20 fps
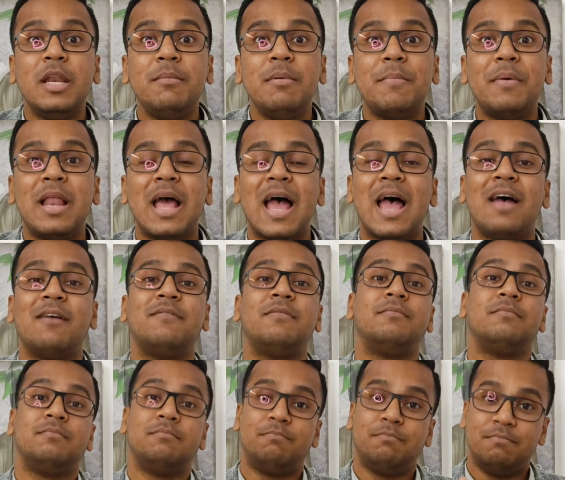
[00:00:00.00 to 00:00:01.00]
many people
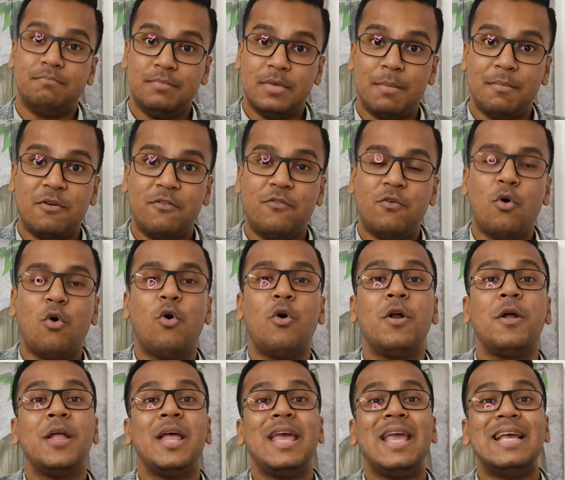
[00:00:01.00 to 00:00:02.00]
have, number
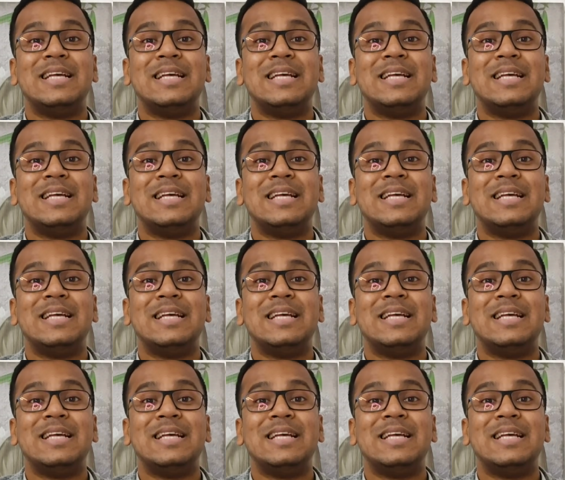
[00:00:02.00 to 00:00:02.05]
four,